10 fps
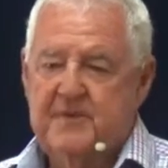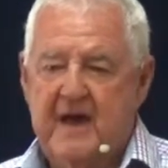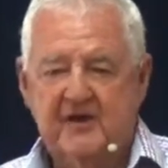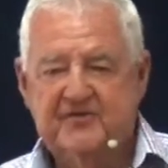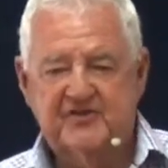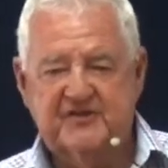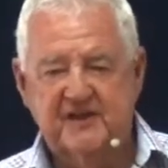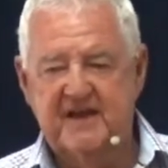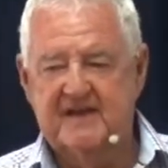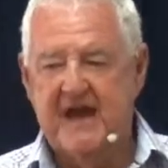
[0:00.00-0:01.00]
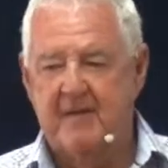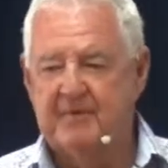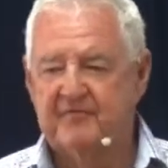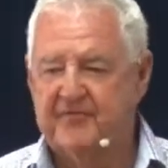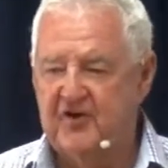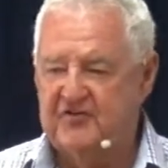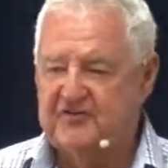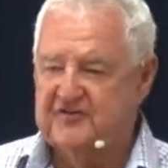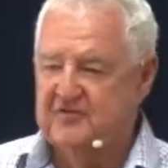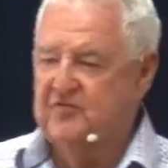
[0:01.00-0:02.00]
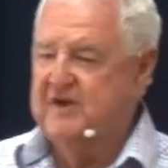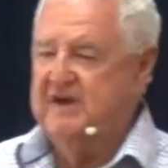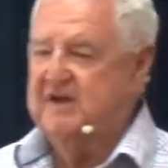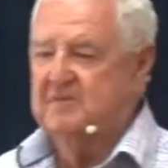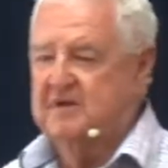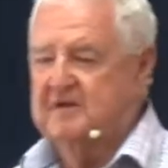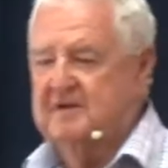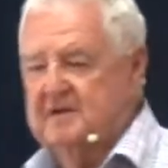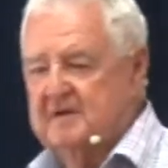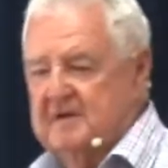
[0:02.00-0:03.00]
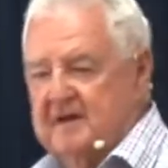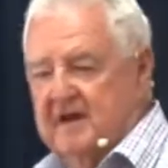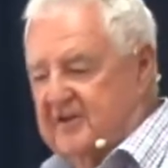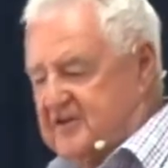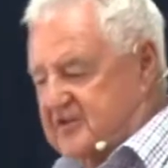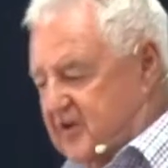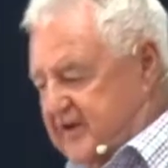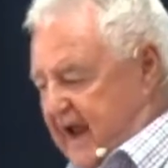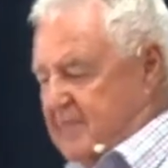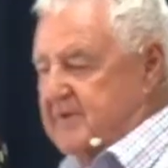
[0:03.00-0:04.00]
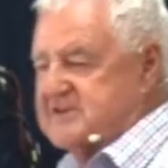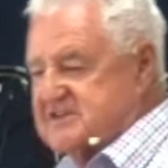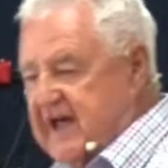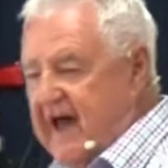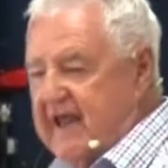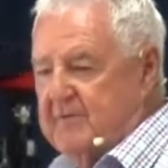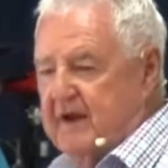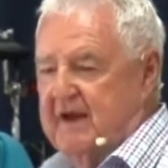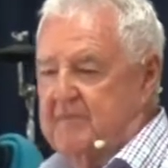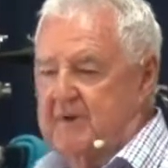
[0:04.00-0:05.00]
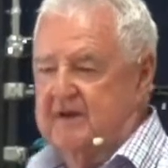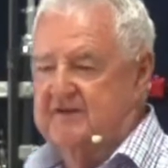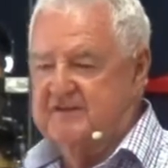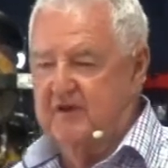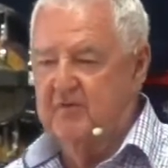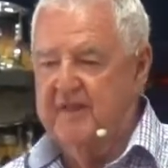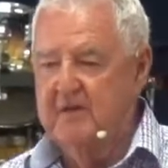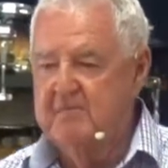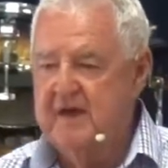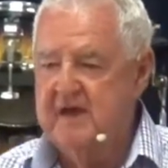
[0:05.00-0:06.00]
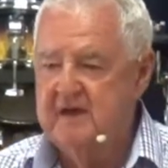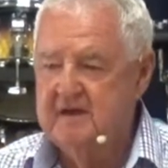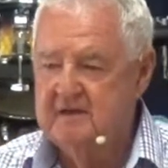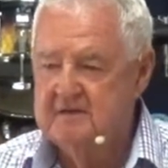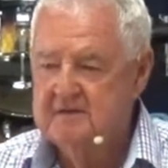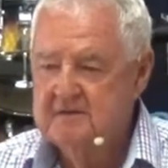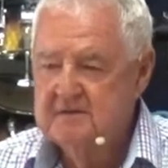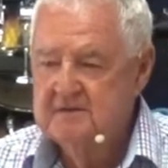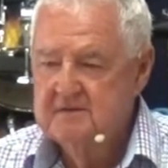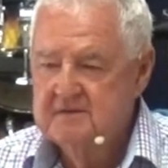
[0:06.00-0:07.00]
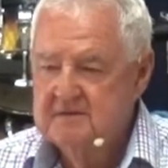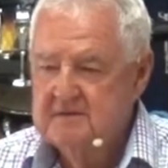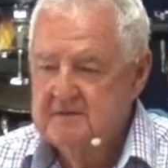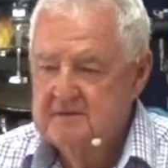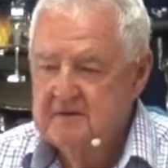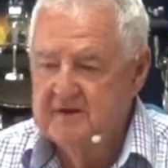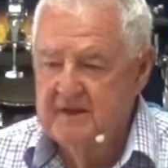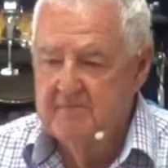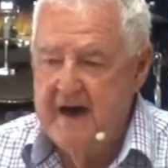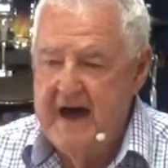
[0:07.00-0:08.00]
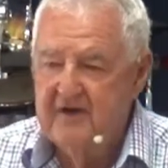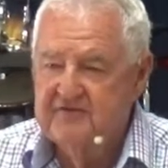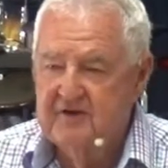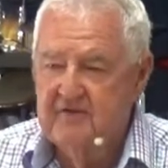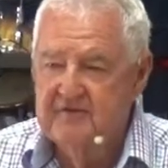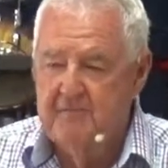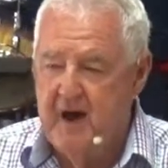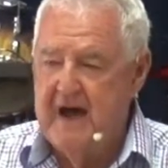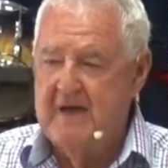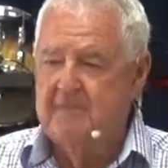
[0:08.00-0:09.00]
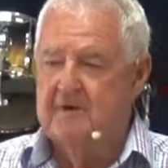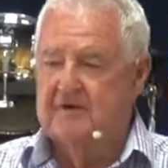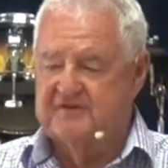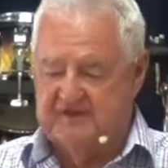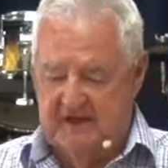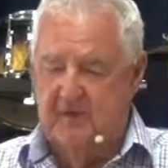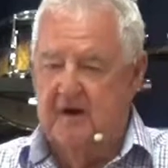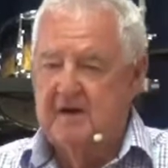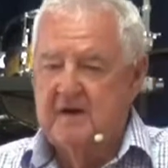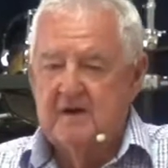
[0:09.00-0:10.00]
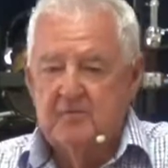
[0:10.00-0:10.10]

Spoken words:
Better just to get a couple of verses and read them and just look at them and study them a little bit and see what they mean. Look in the margin of your Bible and see what